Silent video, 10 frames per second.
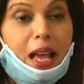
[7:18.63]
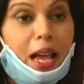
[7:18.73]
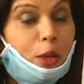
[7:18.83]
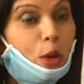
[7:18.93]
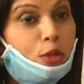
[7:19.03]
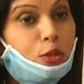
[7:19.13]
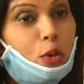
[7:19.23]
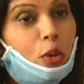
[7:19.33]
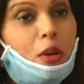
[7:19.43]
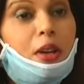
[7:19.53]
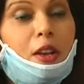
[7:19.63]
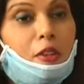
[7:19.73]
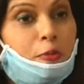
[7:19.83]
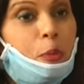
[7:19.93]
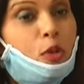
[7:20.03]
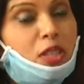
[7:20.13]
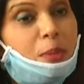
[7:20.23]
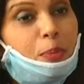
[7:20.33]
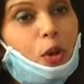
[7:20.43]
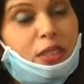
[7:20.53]
And also, most
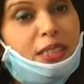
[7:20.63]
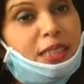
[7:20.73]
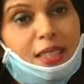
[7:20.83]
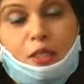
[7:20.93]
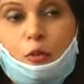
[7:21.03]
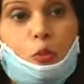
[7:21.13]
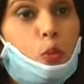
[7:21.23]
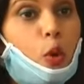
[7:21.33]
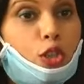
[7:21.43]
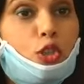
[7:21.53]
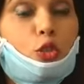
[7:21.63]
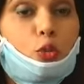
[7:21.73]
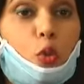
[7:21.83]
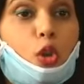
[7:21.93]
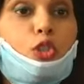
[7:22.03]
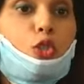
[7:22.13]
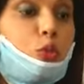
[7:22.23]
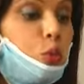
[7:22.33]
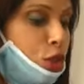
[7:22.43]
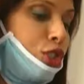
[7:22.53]
important is wash
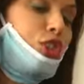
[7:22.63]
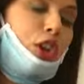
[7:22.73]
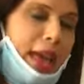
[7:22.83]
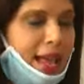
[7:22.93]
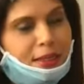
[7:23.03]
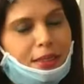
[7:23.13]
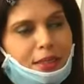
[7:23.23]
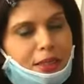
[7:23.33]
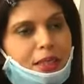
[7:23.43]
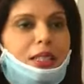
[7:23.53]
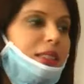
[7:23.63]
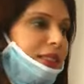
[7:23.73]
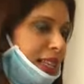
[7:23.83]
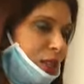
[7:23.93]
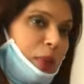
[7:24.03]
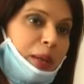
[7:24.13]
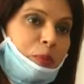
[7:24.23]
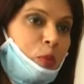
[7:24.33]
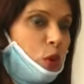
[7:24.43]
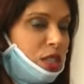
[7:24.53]
your hands. That's my
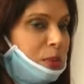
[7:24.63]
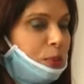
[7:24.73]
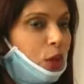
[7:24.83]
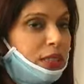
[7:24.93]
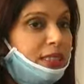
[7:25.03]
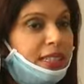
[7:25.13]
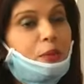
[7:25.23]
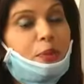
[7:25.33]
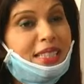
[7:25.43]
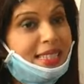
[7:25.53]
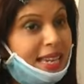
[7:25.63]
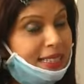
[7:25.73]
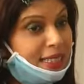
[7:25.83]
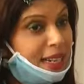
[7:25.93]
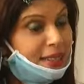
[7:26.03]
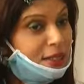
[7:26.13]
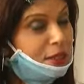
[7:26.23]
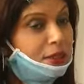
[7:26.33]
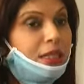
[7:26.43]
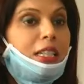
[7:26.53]
most important thing, with
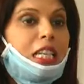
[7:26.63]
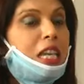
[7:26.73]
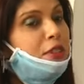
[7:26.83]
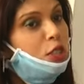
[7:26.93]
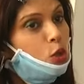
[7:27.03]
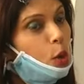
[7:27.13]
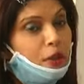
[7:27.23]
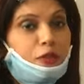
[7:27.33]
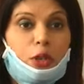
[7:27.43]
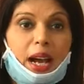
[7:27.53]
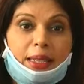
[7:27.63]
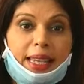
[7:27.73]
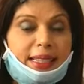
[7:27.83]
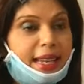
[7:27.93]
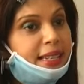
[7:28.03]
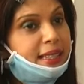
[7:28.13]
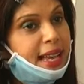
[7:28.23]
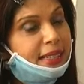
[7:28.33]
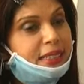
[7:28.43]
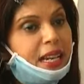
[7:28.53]
sanitizer. Even soap, if you can't get any
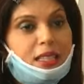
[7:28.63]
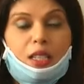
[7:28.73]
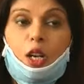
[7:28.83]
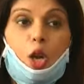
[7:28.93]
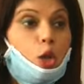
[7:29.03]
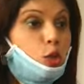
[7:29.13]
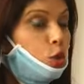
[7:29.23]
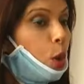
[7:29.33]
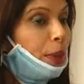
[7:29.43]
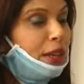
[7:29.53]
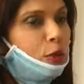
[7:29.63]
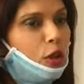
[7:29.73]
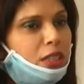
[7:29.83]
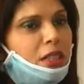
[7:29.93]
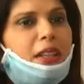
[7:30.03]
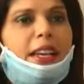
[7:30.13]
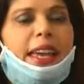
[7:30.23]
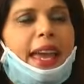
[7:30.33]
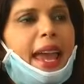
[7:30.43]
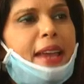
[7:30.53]
sanitizer, soap and water.
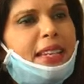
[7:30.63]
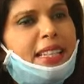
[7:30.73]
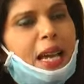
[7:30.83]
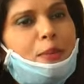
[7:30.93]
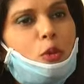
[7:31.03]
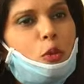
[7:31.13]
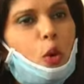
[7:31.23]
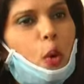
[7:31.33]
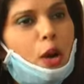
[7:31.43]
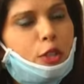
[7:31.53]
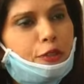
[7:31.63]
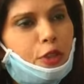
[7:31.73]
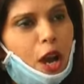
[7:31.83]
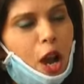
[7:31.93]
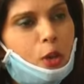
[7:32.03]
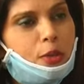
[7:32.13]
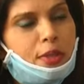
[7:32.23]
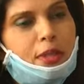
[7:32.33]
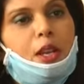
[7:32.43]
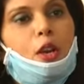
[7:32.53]
Anytime you go out of your
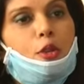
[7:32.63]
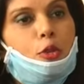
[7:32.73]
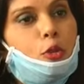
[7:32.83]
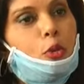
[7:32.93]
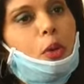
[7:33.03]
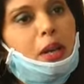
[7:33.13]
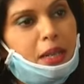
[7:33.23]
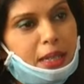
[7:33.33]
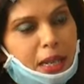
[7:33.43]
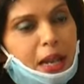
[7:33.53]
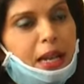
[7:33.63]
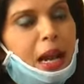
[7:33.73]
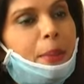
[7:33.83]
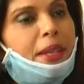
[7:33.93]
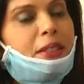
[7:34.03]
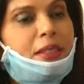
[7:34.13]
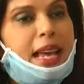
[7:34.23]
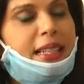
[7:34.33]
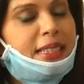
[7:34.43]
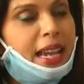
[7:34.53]
house, you come in,
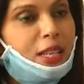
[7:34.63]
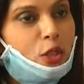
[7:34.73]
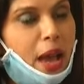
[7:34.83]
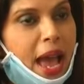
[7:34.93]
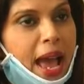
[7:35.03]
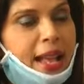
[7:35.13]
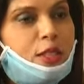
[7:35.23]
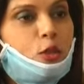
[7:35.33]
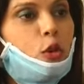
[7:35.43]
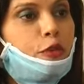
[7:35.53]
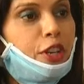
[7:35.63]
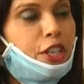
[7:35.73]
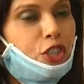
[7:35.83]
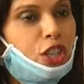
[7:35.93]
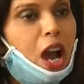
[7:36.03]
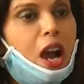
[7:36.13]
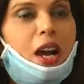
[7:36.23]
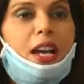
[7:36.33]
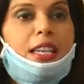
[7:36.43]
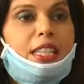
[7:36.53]
sanitize your hands, go for a shower,
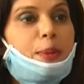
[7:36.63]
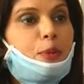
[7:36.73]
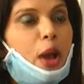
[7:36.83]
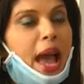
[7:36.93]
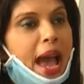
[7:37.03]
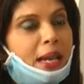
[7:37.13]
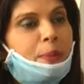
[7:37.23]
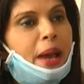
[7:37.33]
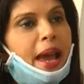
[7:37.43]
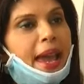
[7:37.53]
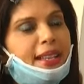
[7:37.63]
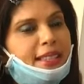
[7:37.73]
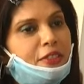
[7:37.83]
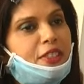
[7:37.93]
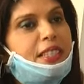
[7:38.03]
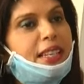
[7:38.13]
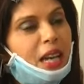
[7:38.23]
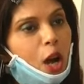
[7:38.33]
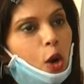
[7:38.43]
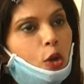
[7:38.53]
keep your handbags, everything
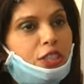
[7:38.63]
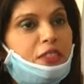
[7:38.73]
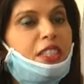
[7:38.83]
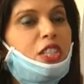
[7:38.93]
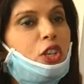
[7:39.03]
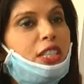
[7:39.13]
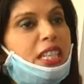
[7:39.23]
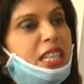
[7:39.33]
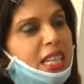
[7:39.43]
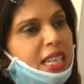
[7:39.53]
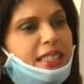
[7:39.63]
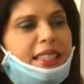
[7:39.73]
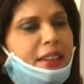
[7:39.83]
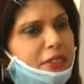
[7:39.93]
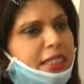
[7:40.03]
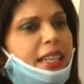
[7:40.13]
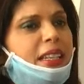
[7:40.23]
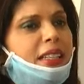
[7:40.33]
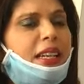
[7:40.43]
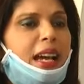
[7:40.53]
out, even your keys and
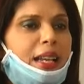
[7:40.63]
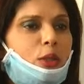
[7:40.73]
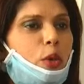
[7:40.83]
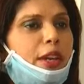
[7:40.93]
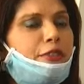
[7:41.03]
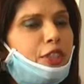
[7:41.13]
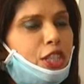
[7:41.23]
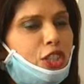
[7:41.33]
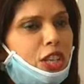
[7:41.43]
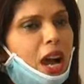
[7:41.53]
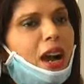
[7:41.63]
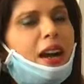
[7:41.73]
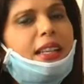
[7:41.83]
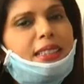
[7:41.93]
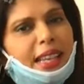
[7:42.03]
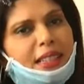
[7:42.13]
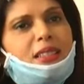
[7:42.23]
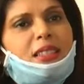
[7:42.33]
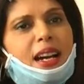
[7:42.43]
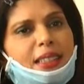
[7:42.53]
everything, and go in for a shower and then
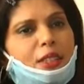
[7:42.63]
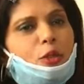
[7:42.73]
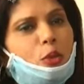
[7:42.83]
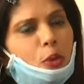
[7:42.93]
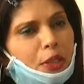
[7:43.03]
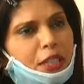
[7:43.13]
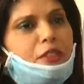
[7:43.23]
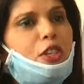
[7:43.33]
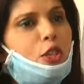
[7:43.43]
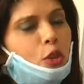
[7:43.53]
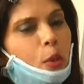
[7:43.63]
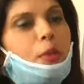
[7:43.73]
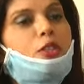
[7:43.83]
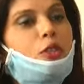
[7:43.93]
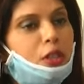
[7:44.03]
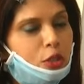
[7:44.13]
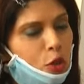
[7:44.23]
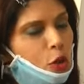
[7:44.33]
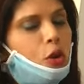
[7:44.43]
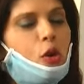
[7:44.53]
start and do whatever your normal
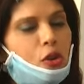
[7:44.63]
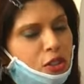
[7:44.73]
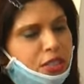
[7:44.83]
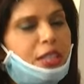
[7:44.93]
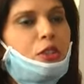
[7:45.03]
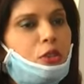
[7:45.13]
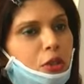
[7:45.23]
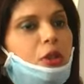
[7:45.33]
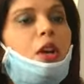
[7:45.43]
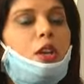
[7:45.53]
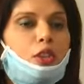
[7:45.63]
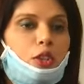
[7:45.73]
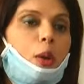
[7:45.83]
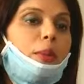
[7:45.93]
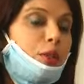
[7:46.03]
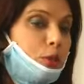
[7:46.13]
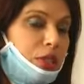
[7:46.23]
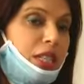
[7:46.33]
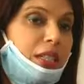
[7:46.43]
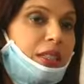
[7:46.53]
course and, you know, your normal
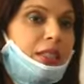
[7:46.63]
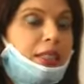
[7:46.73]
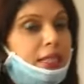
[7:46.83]
routine.